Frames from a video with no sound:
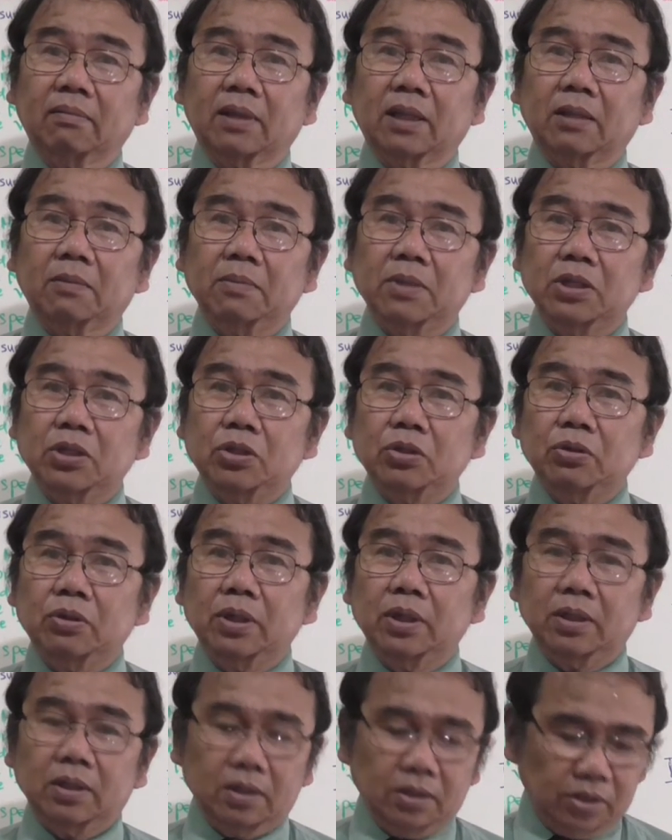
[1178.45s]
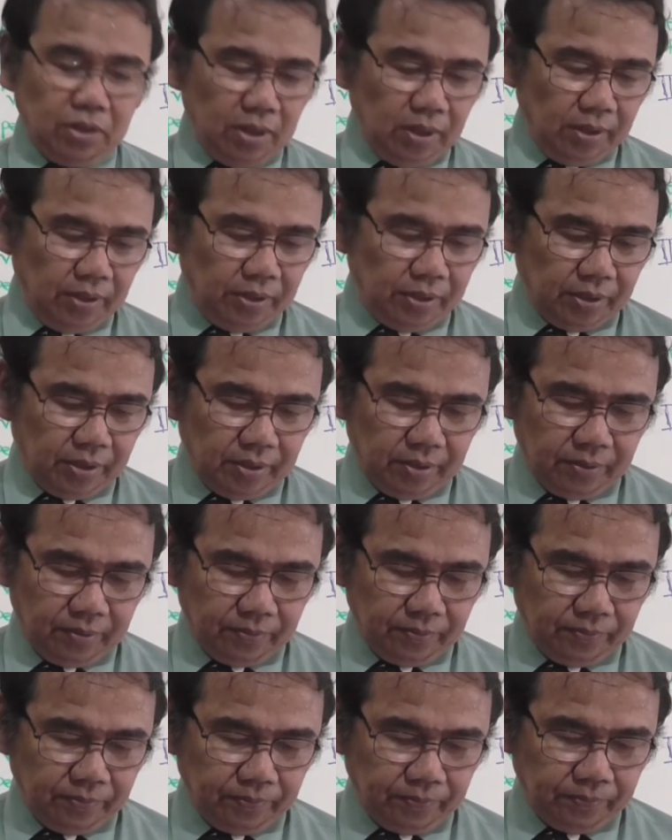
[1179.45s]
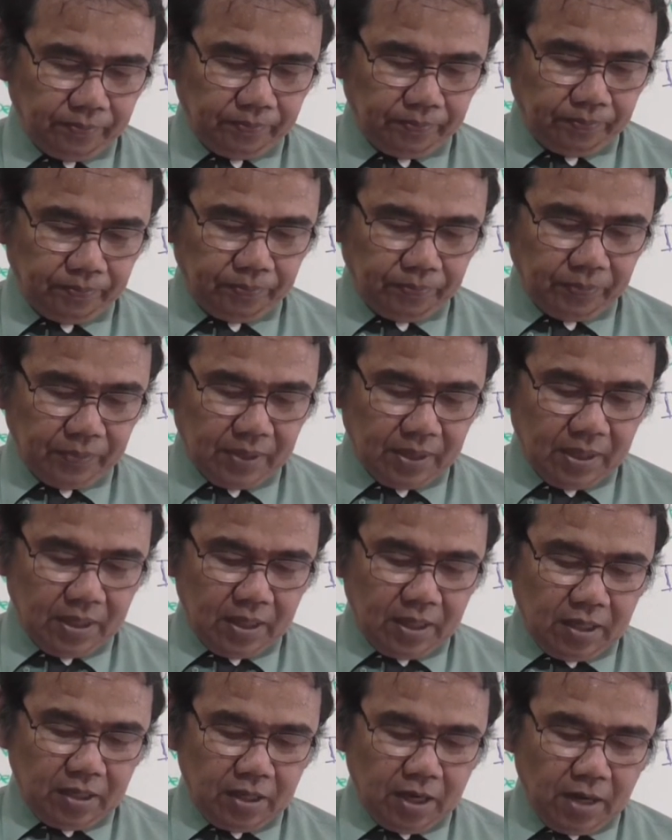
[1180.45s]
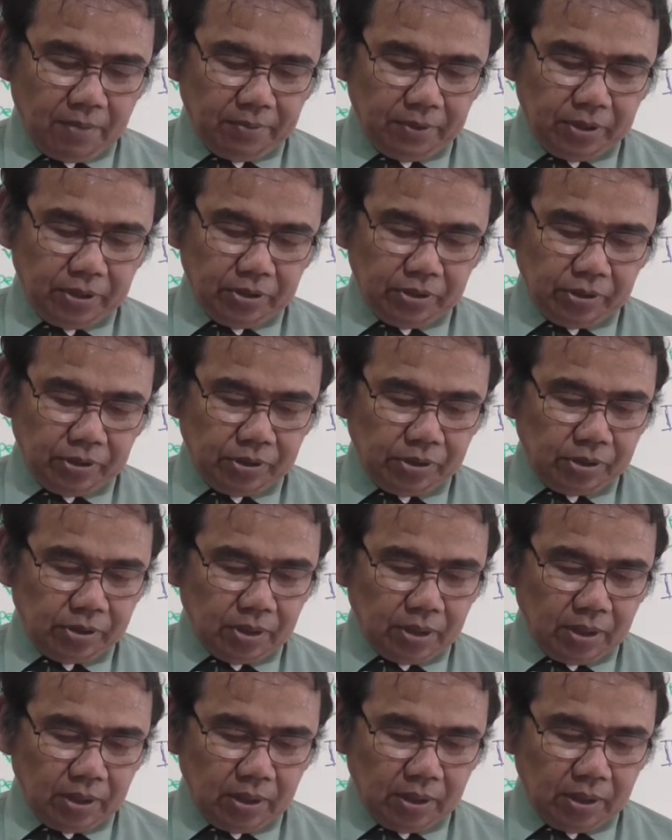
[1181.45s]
That means you heat the cylinder. Never use